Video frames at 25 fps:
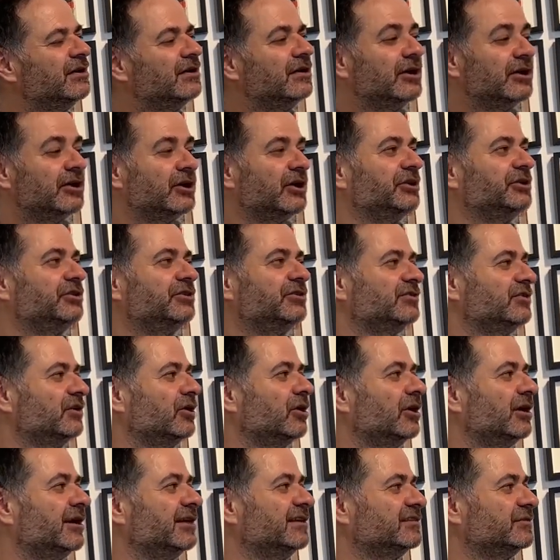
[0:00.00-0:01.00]
And I use the
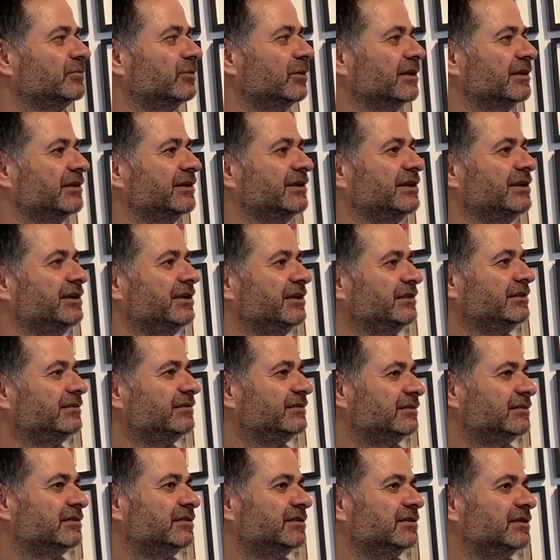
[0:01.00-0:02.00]
highest quality inks,
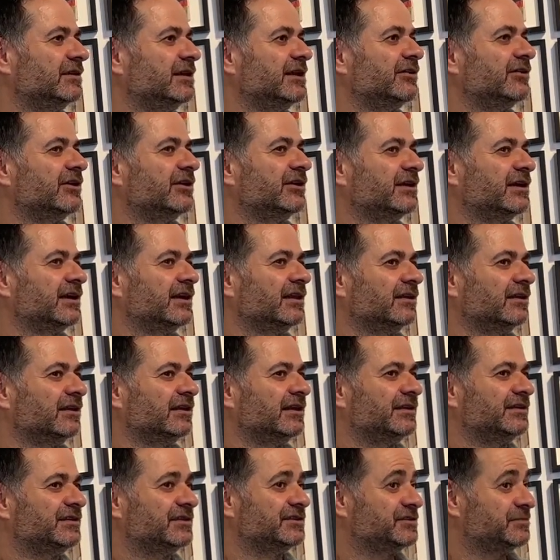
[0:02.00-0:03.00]
the Aero colour
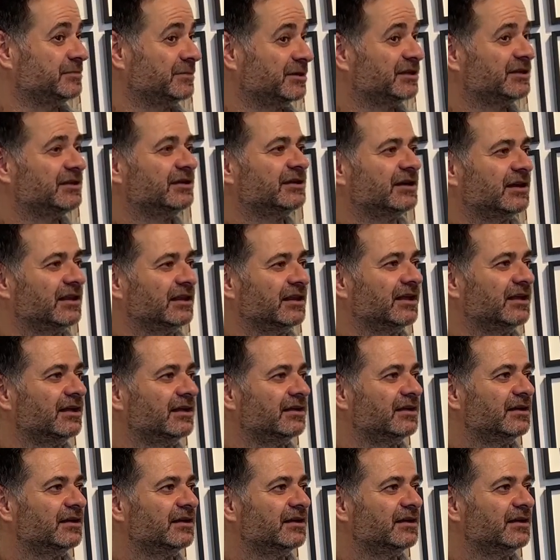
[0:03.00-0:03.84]
and the Schminke colour,